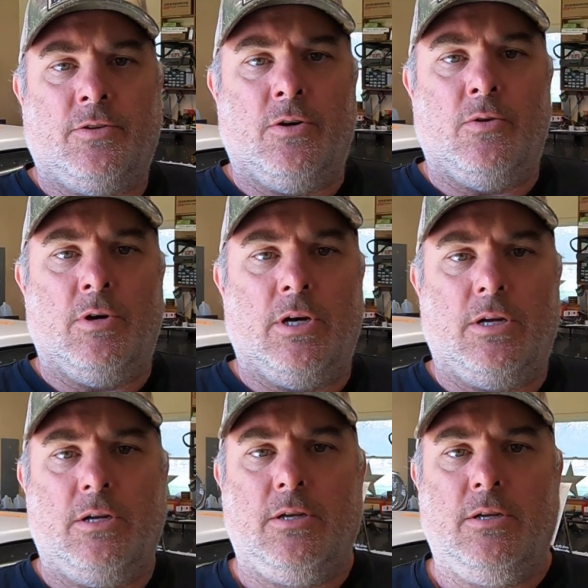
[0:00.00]

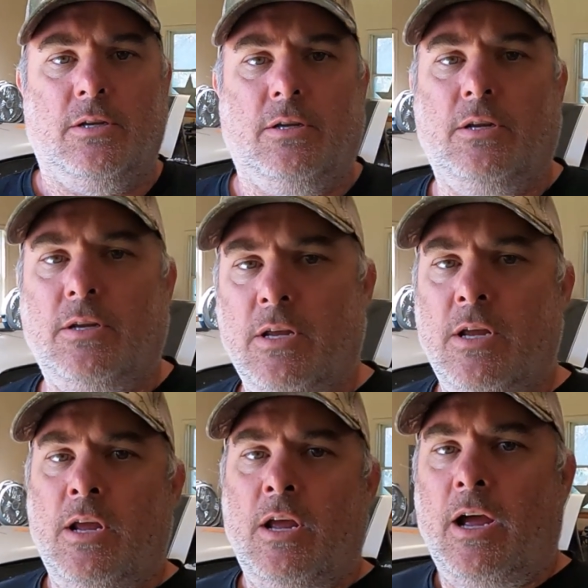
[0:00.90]
So
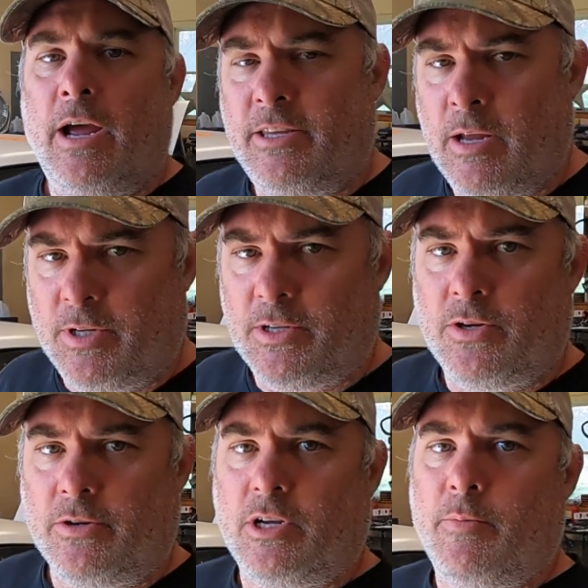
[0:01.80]
I attempted to
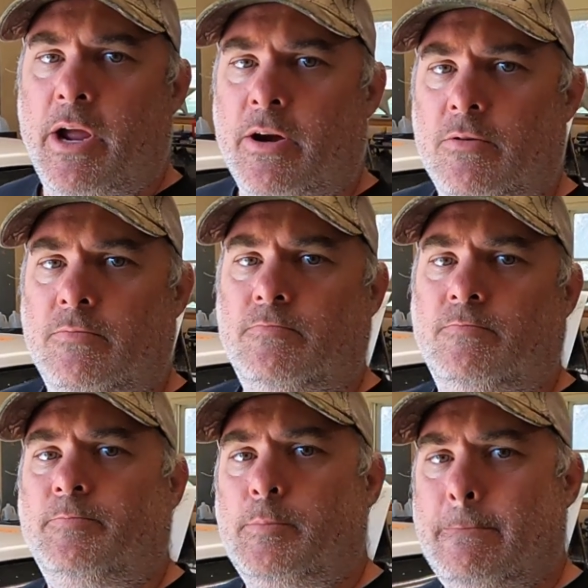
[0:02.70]
start the Camaro,
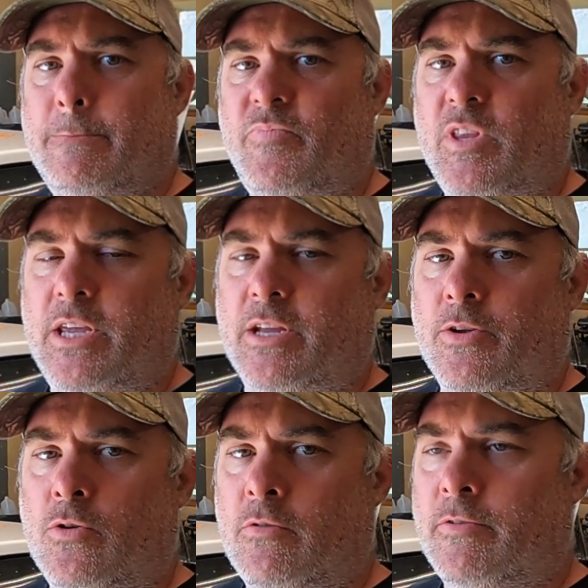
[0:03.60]

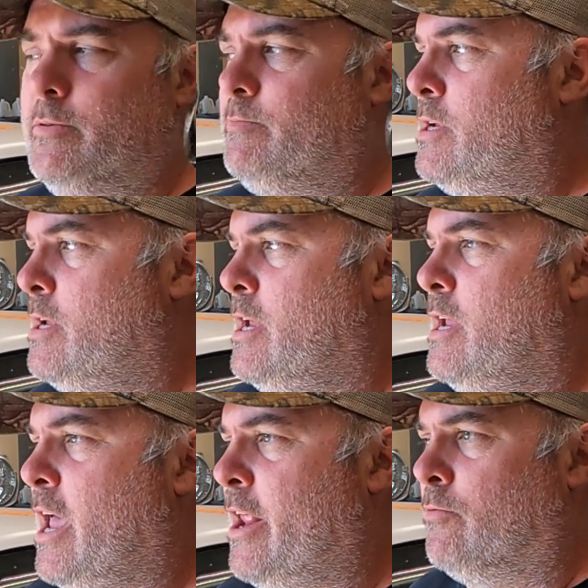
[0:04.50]
kicked it over,
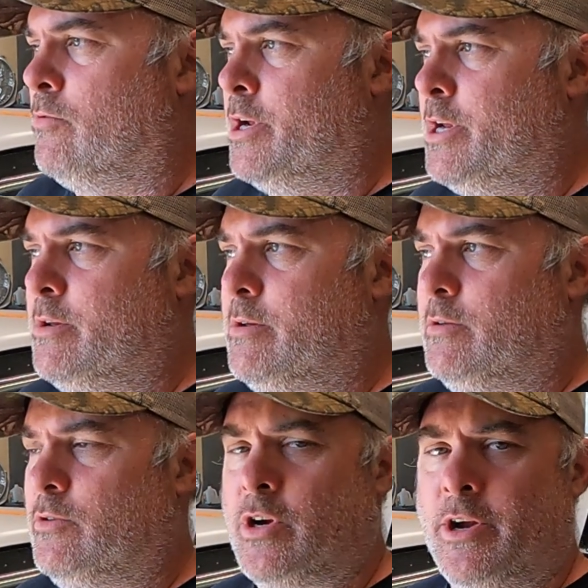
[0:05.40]
had it
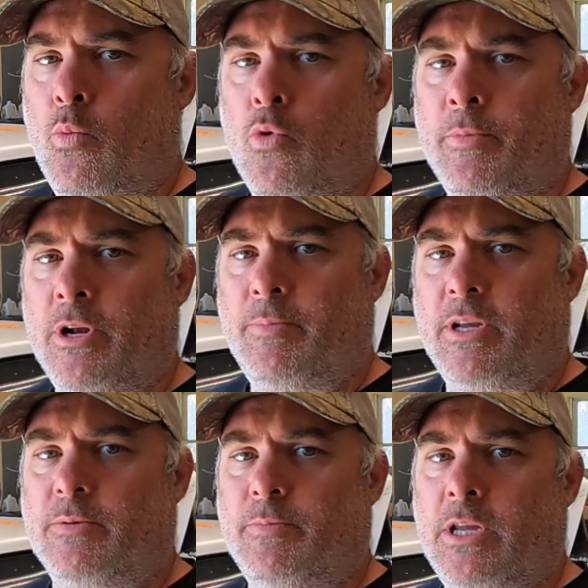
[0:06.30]
running, trying to warm it
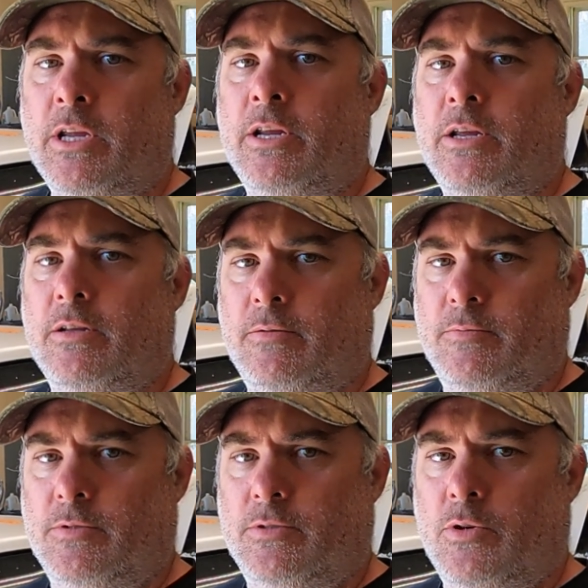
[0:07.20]
up, get some heat in it
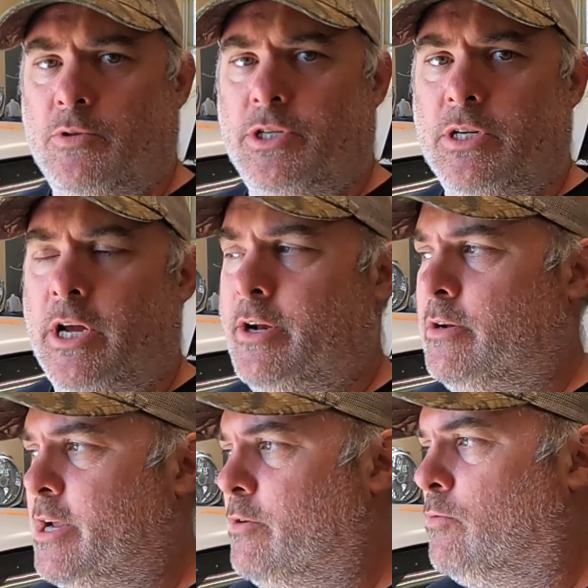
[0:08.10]
so it she'd
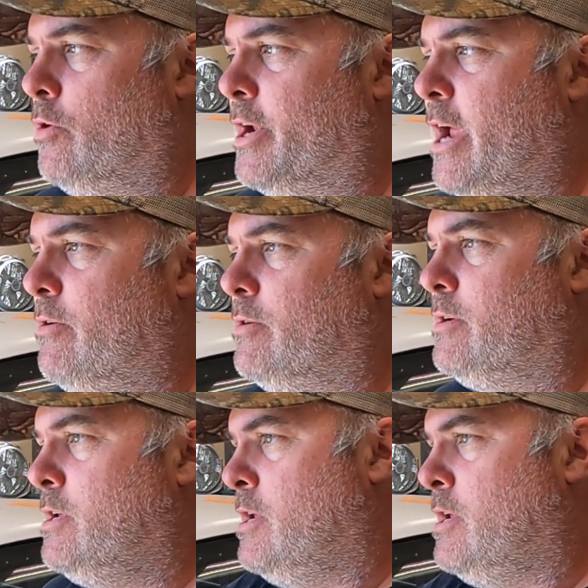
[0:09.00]
idle and I could roll it out.